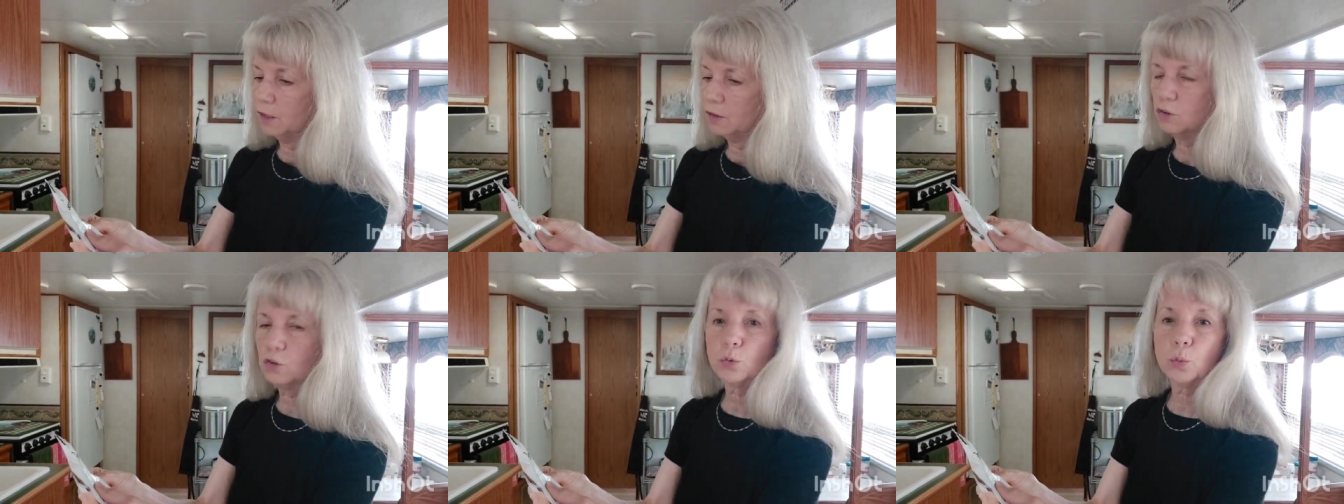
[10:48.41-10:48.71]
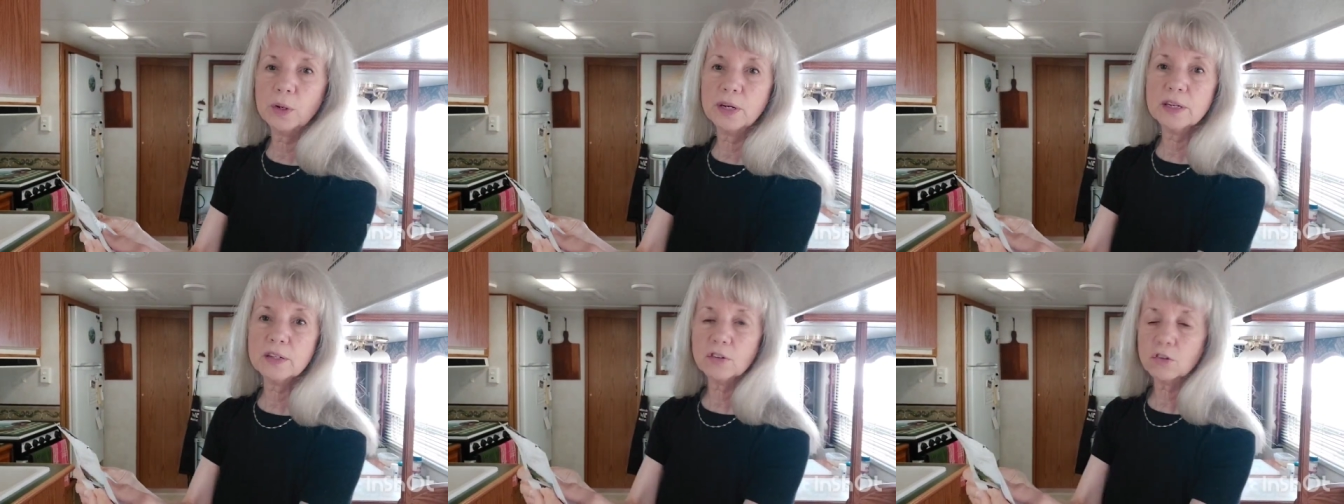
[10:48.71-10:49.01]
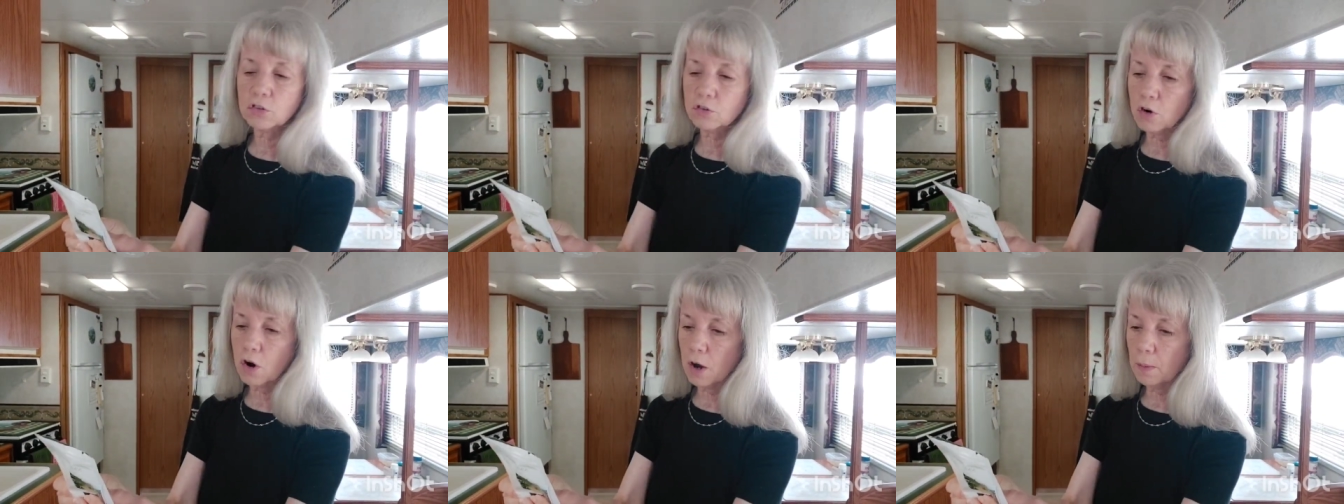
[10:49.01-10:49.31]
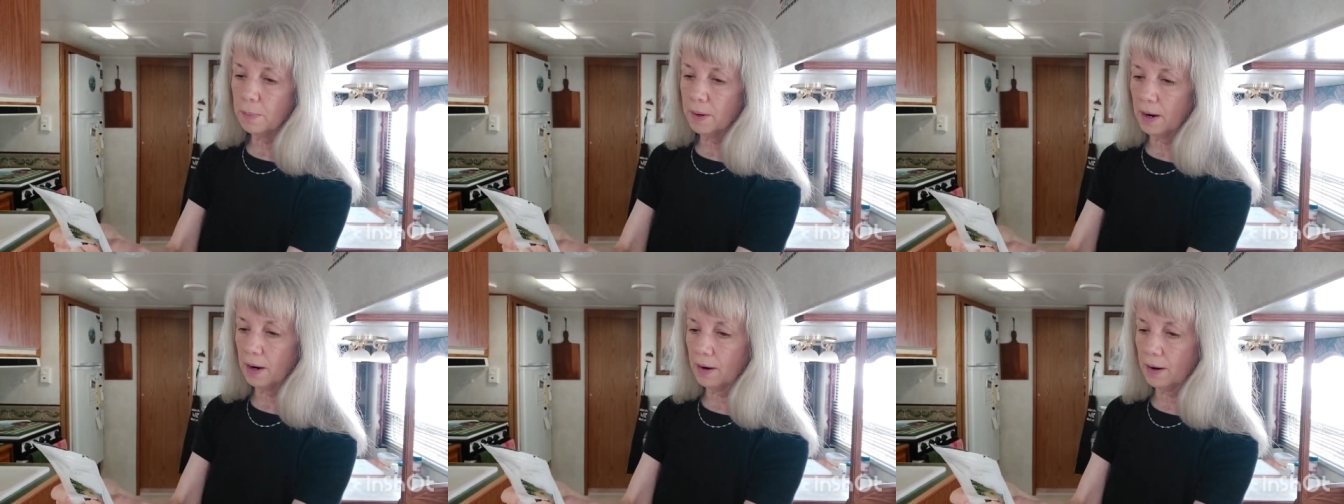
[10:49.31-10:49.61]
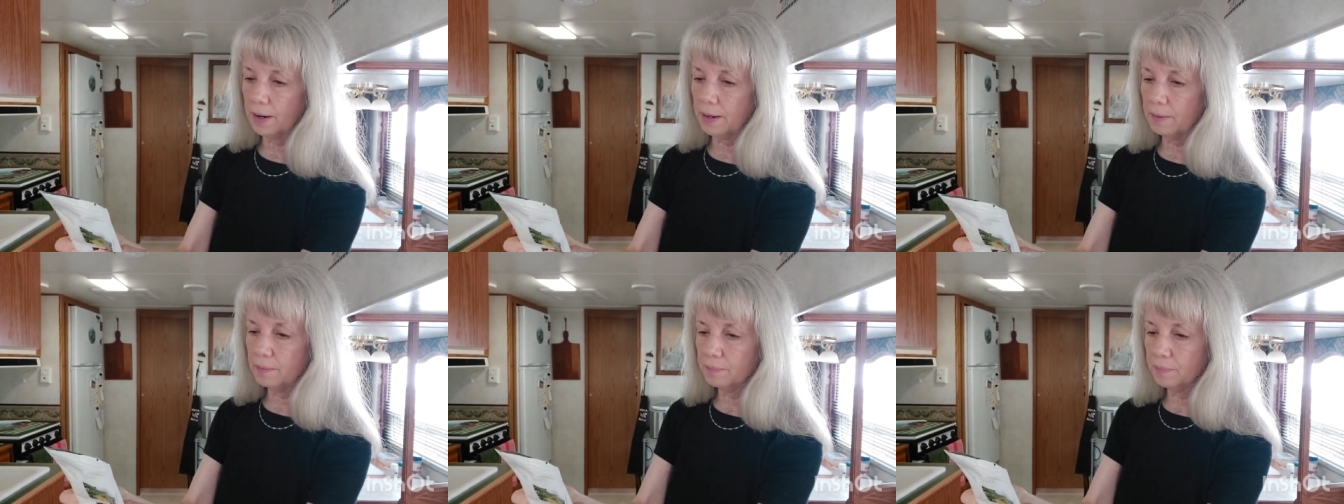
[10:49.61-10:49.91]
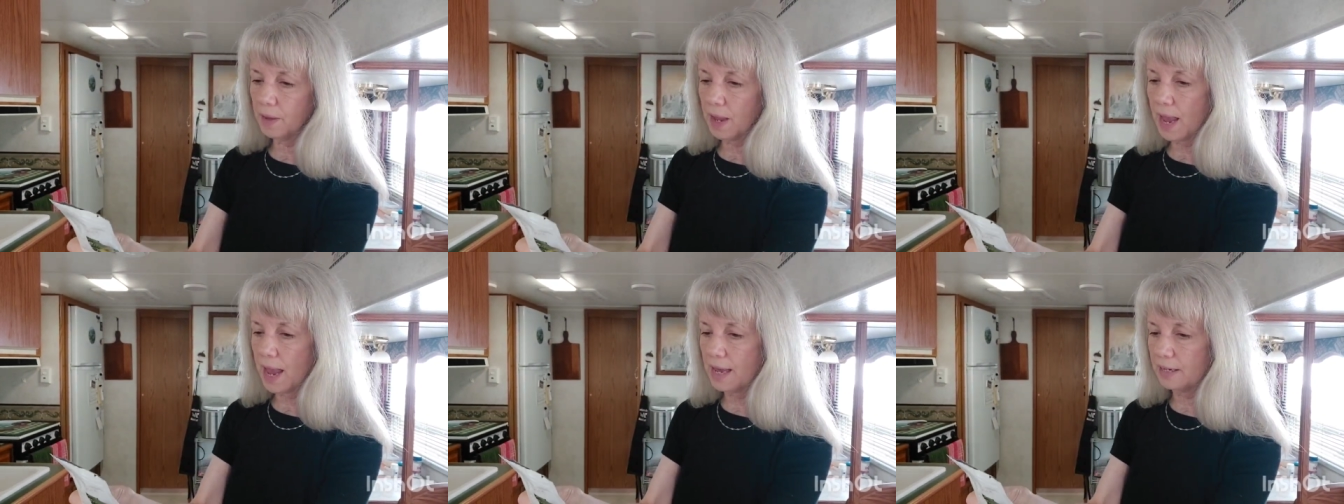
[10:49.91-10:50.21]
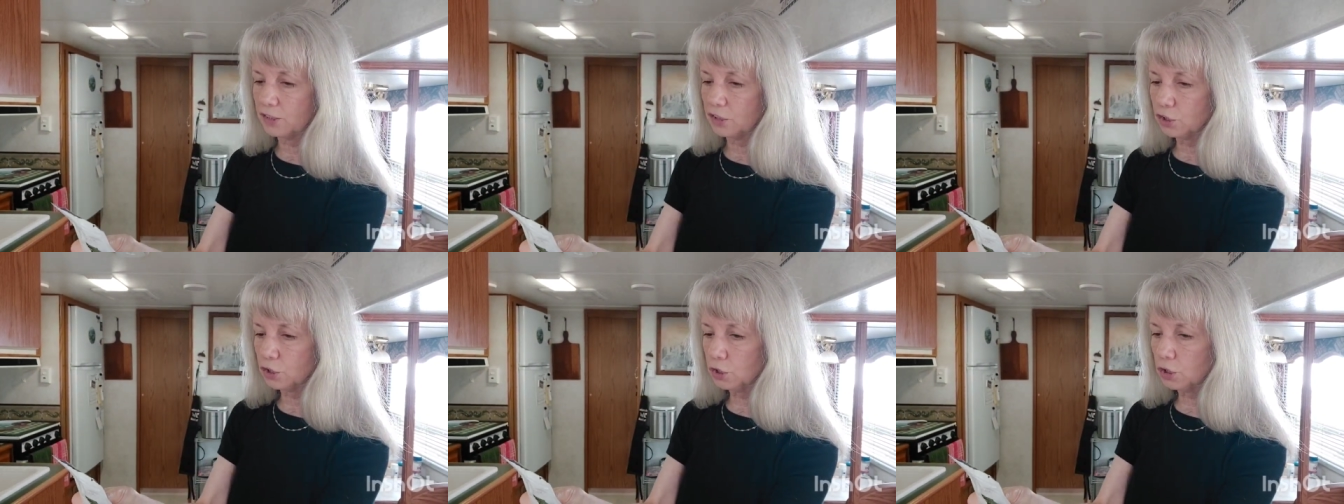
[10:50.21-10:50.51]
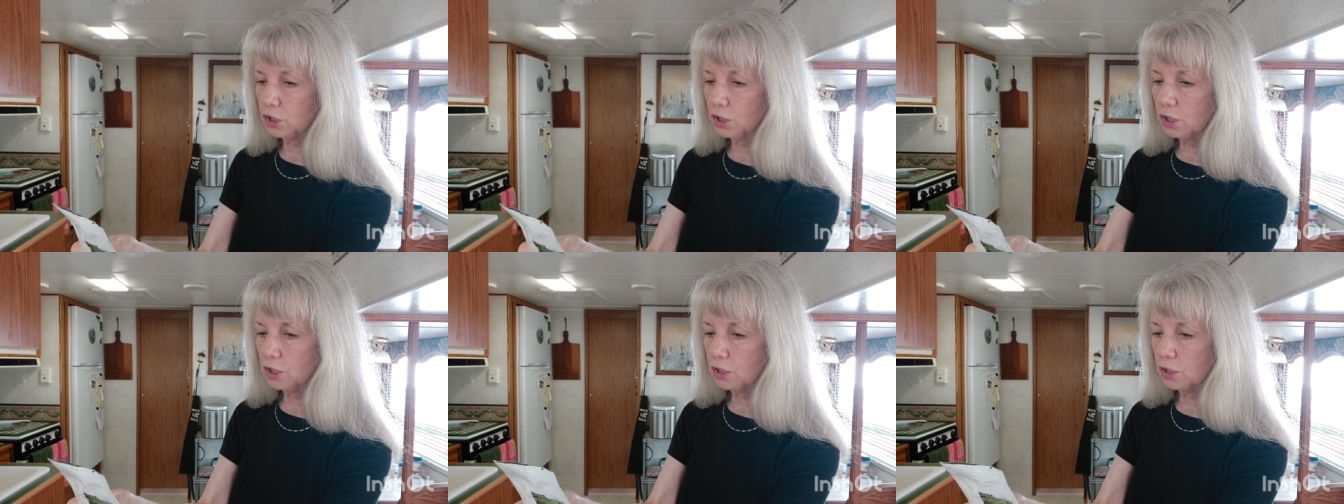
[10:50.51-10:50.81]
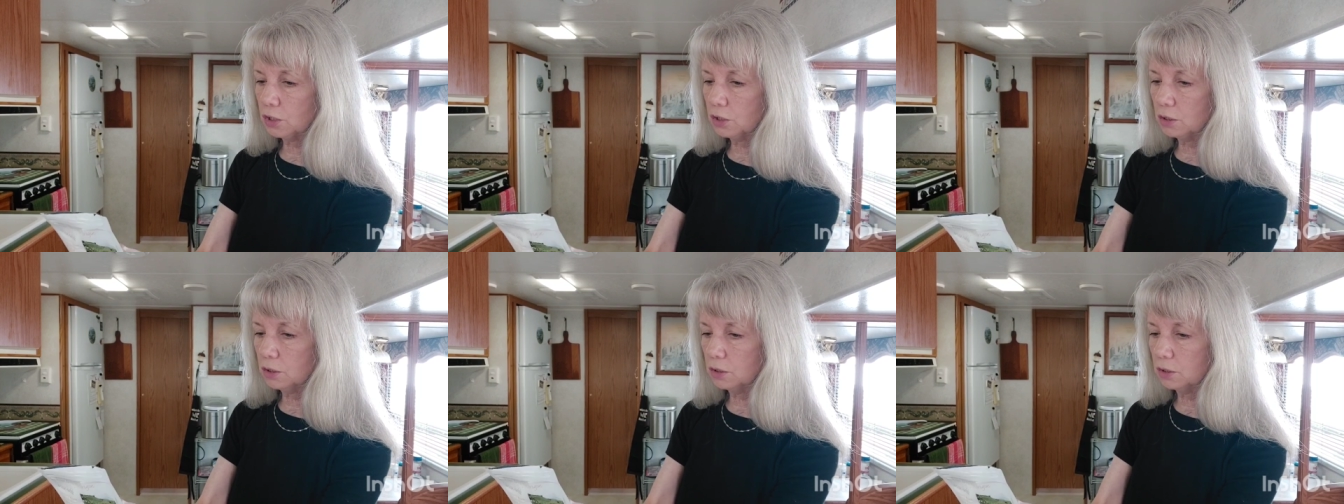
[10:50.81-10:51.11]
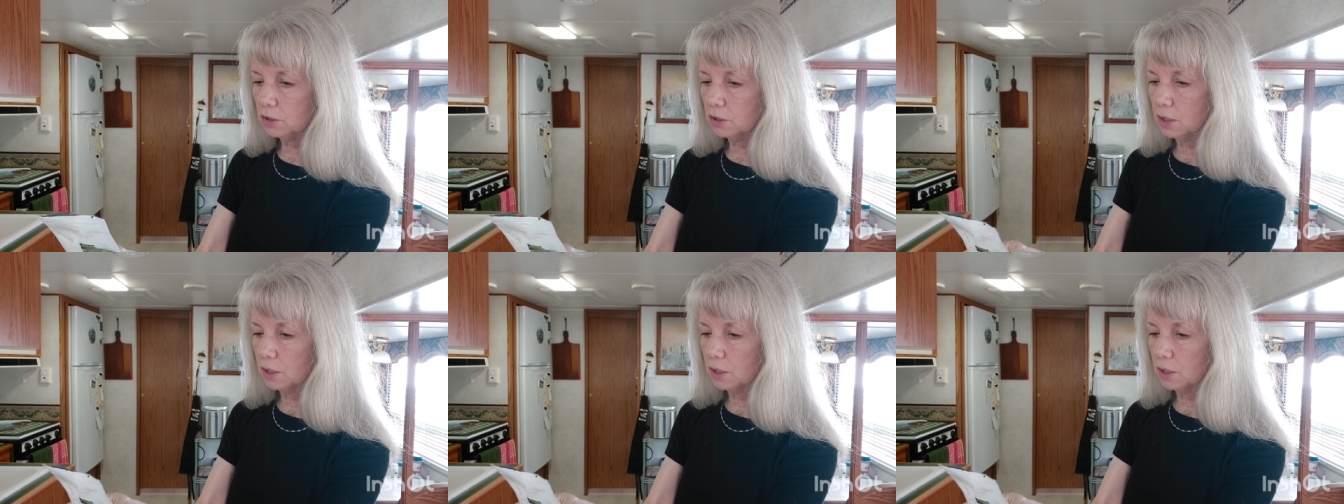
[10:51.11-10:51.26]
Sweet strawberry and sugared